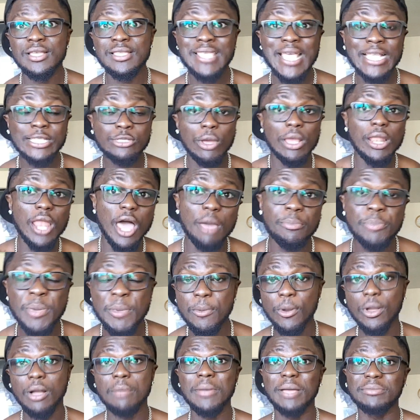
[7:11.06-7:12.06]
That's why a lot of
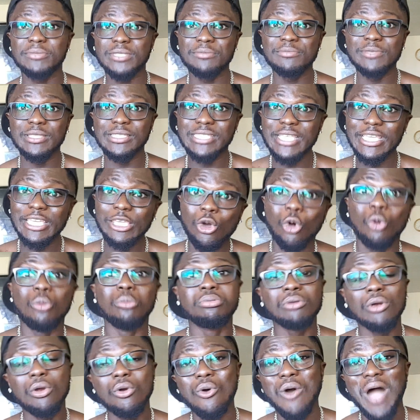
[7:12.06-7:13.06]
people come up to me and say, yo,
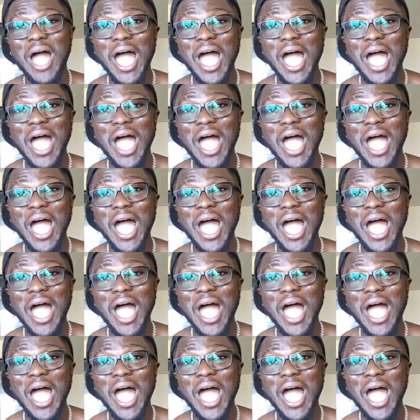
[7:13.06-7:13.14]
bro,